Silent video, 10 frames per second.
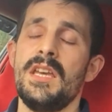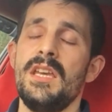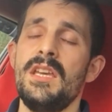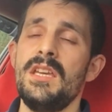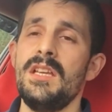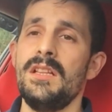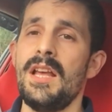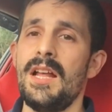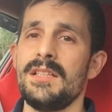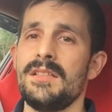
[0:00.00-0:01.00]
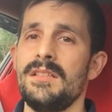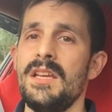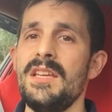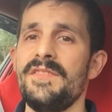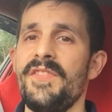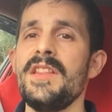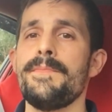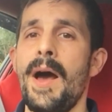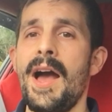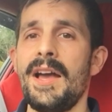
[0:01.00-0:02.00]
his
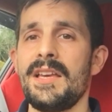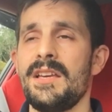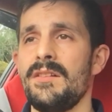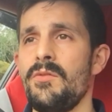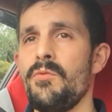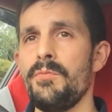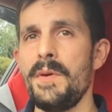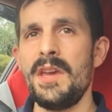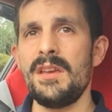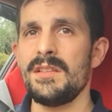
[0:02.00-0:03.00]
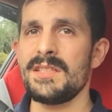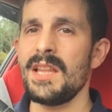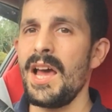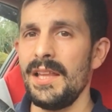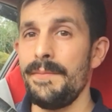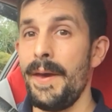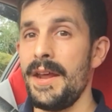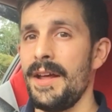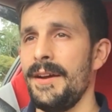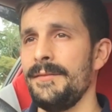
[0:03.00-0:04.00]
feedback would be slightly
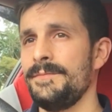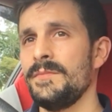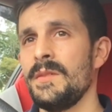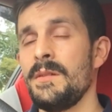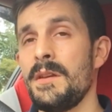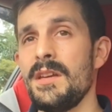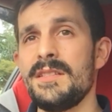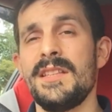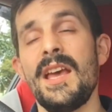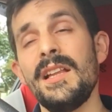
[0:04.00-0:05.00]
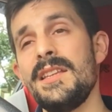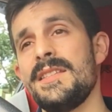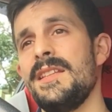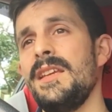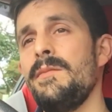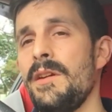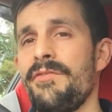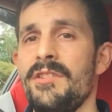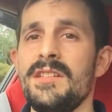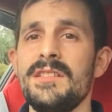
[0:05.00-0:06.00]
better, because the LSD, my
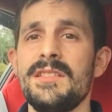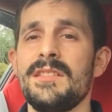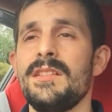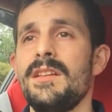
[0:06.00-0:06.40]
friends,